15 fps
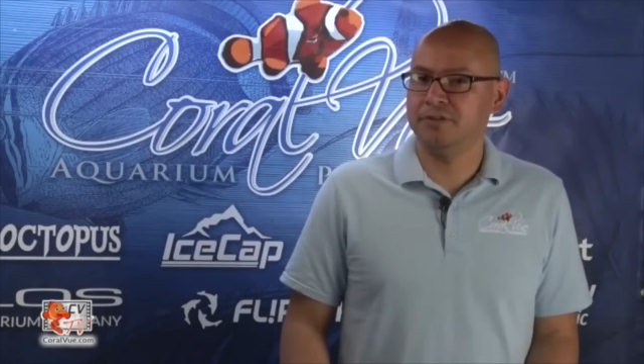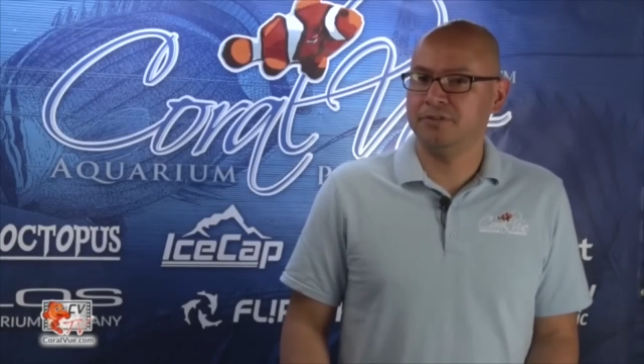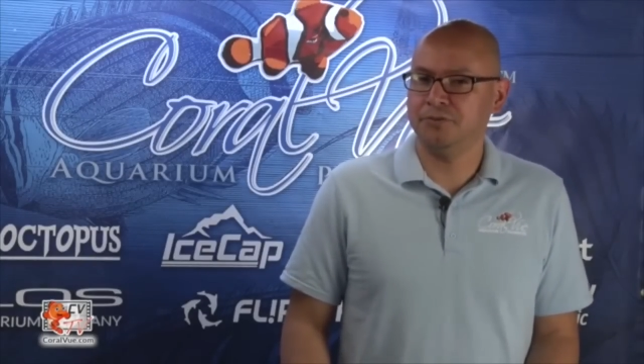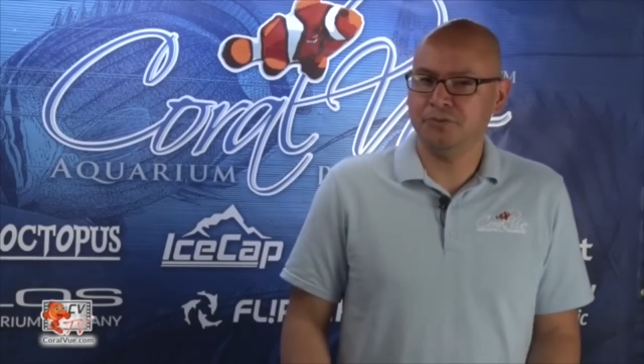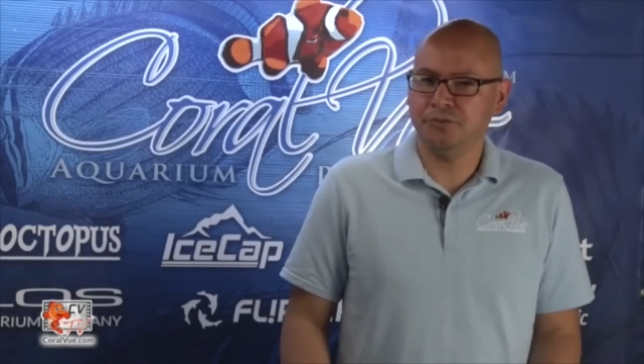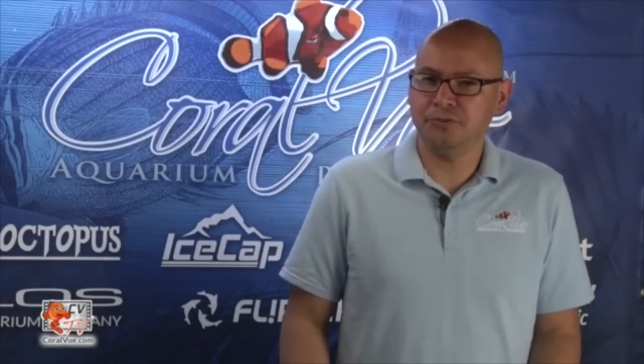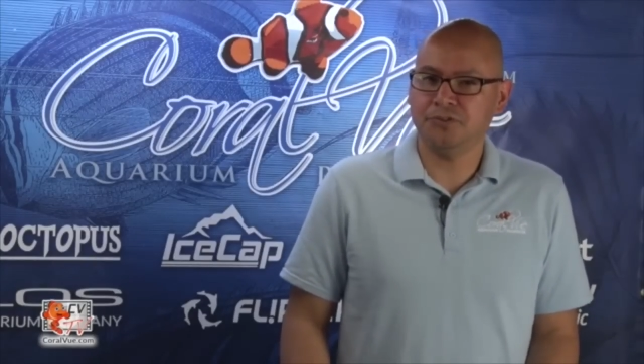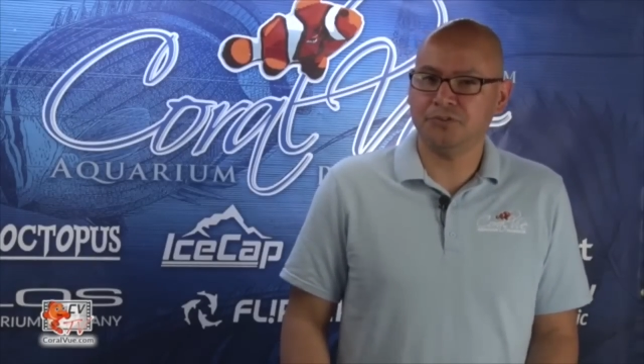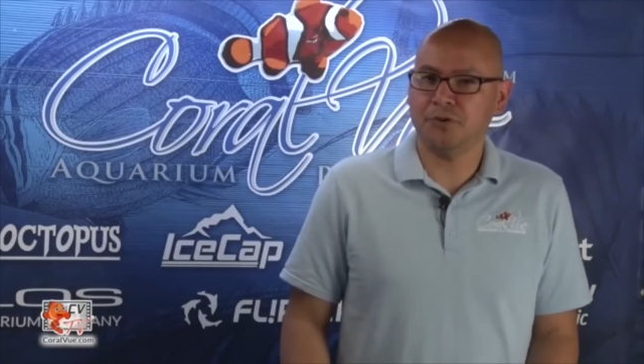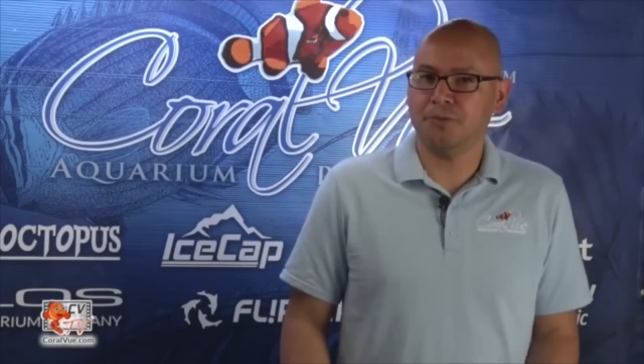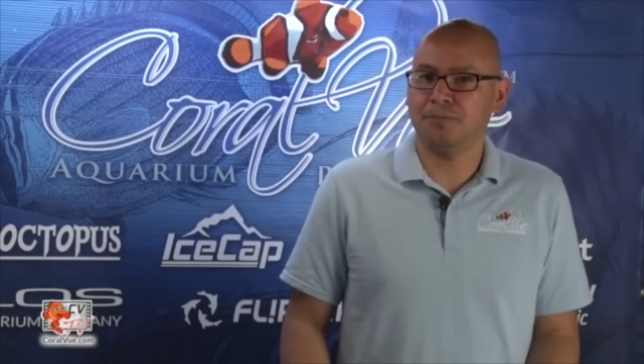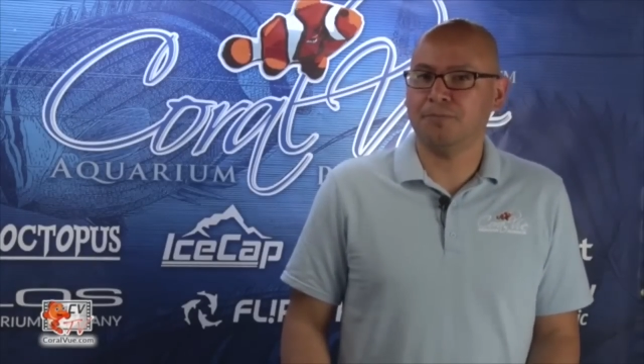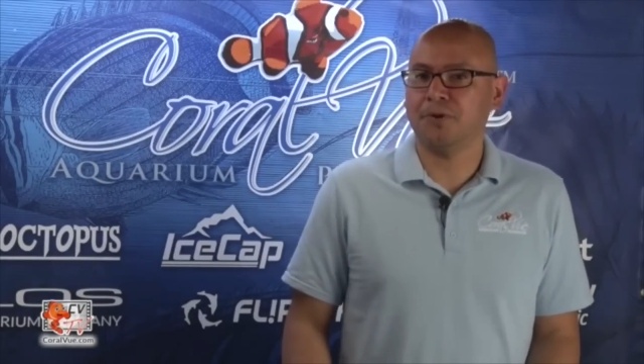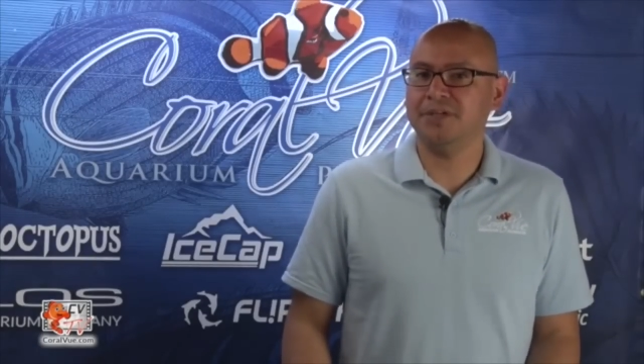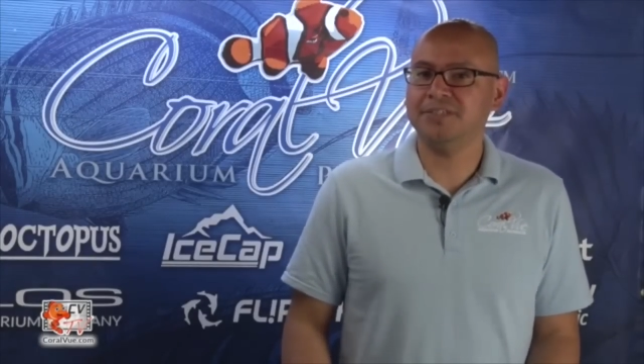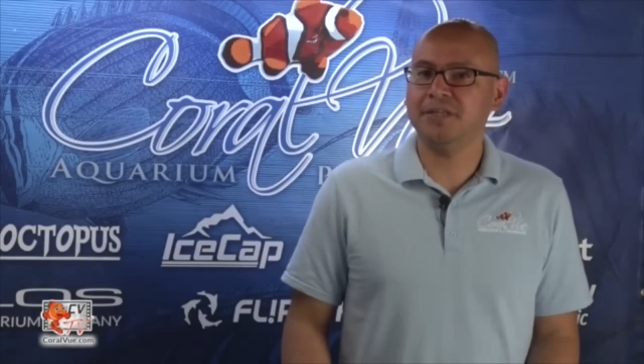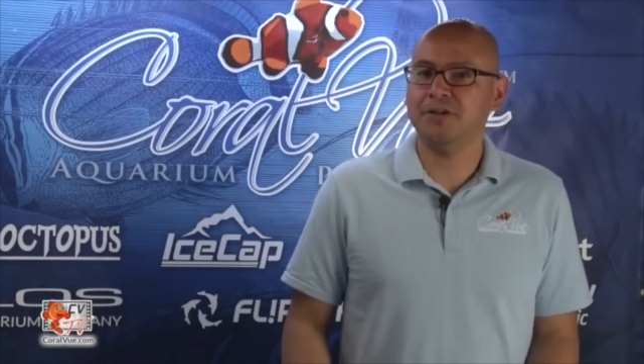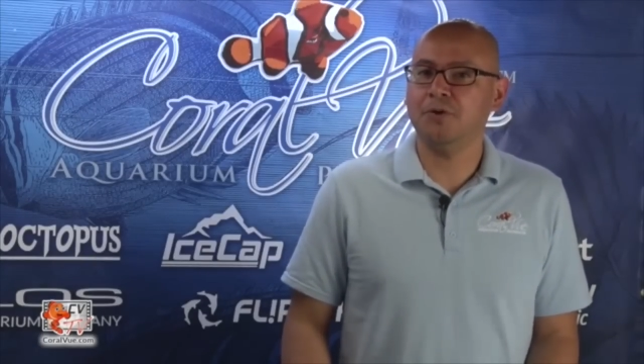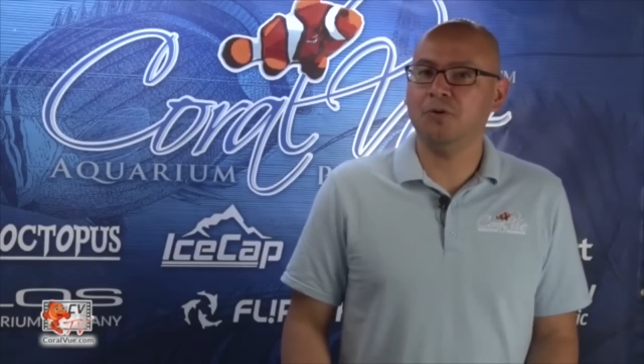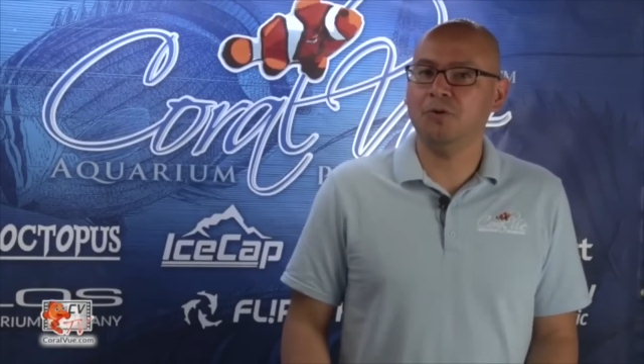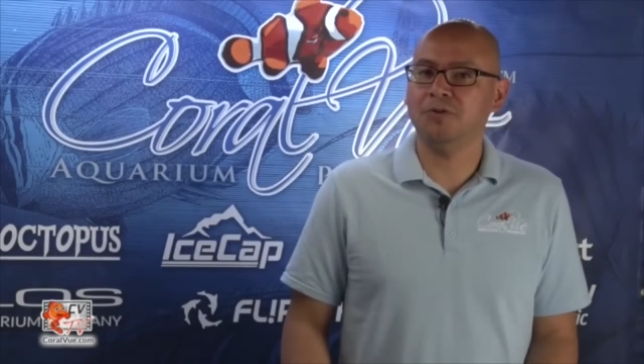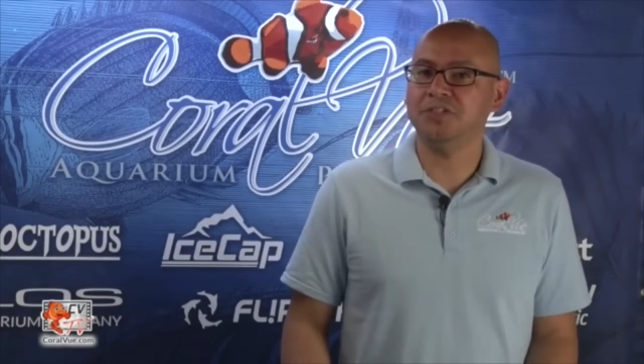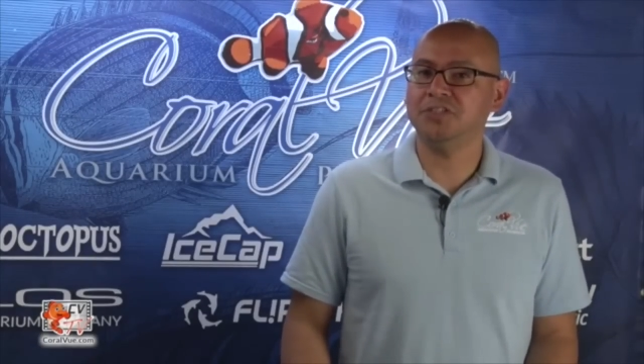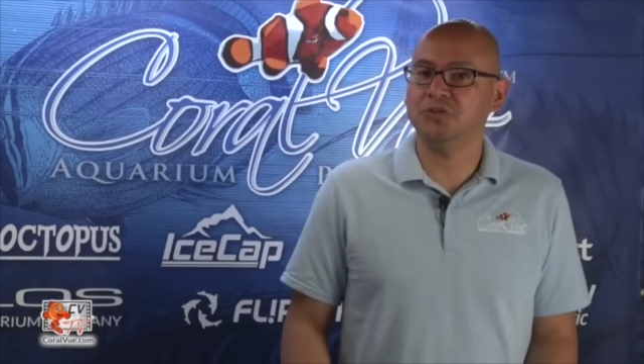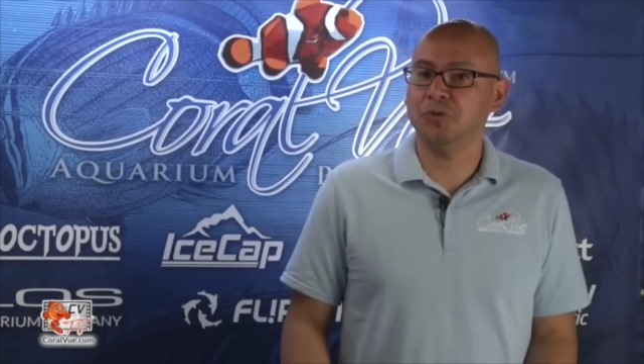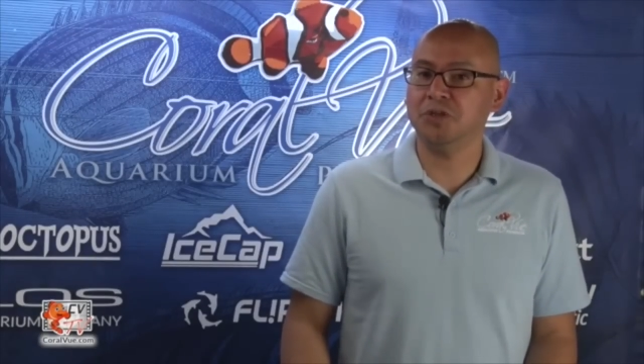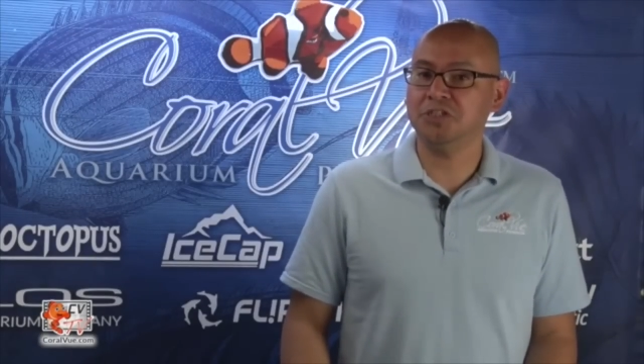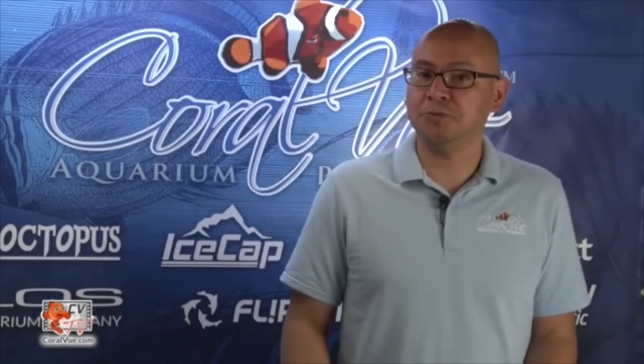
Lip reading: To do so, press and hold the switch